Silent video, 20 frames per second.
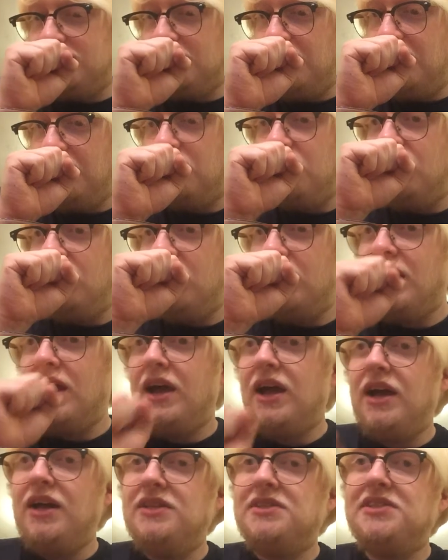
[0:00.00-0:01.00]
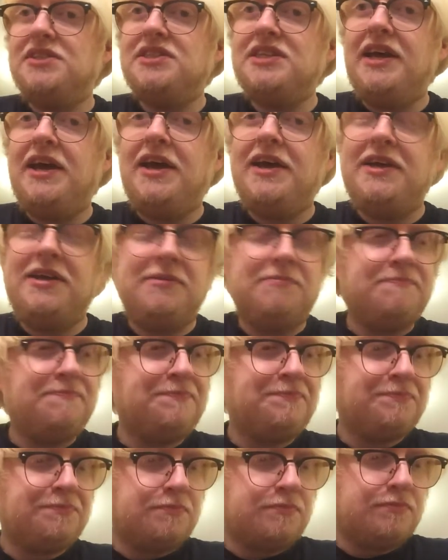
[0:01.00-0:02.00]
So, today,
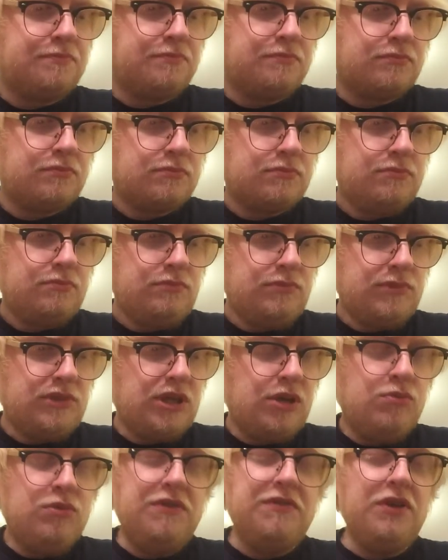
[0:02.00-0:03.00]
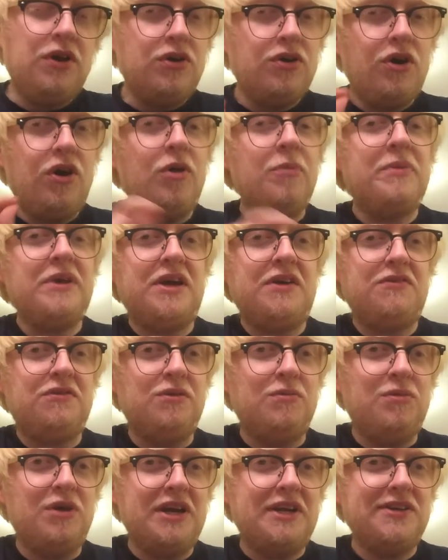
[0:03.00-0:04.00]
we've not got a beer
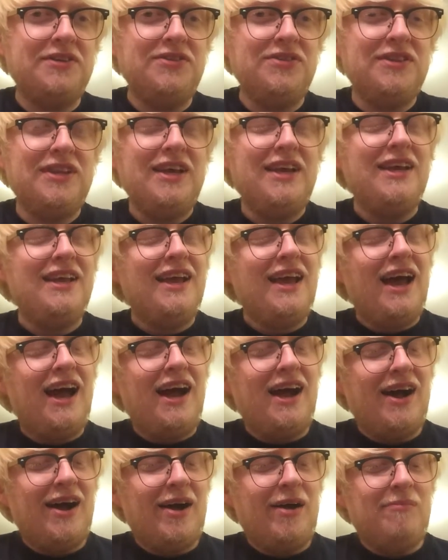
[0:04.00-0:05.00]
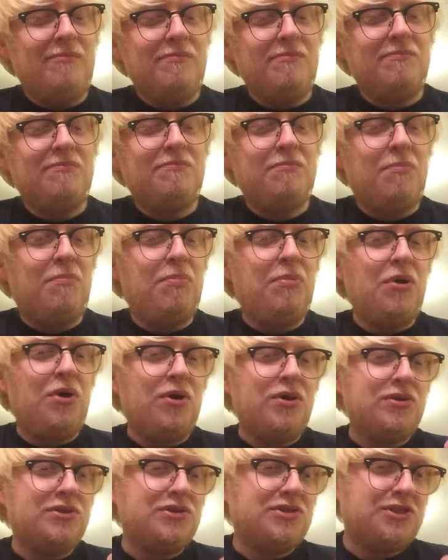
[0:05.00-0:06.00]
from Wigan,
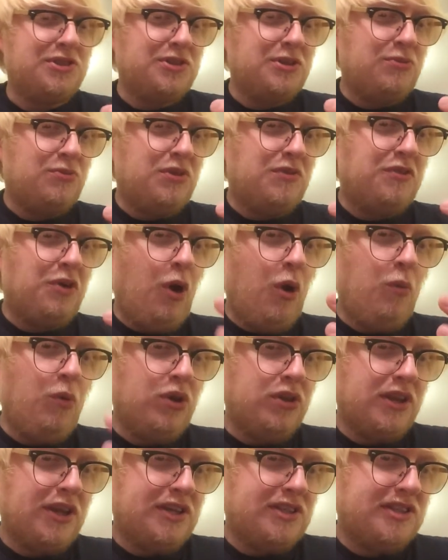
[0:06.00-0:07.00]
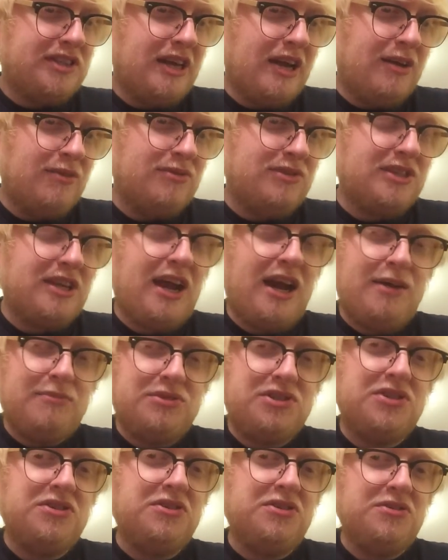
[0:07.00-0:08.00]
but we've got one that sounds
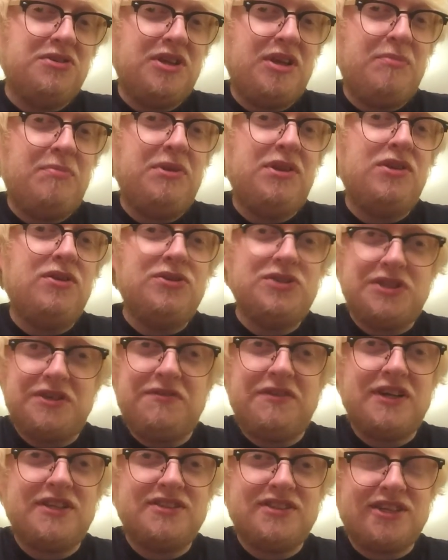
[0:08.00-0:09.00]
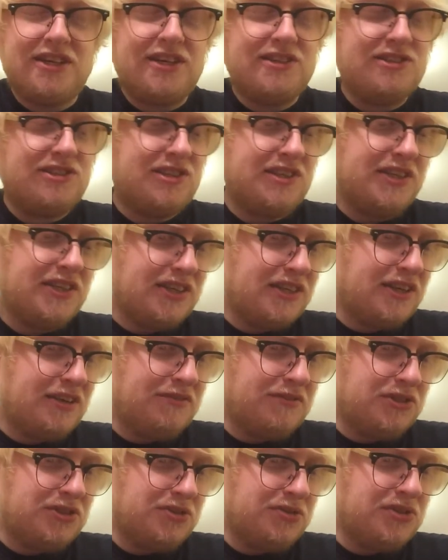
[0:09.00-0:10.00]
absolutely bloody fantastic,
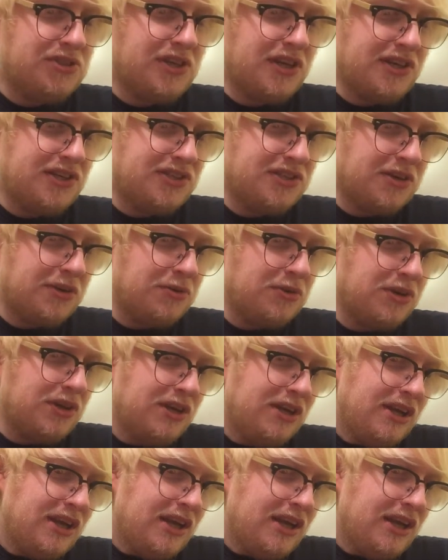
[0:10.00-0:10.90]
if I do say so,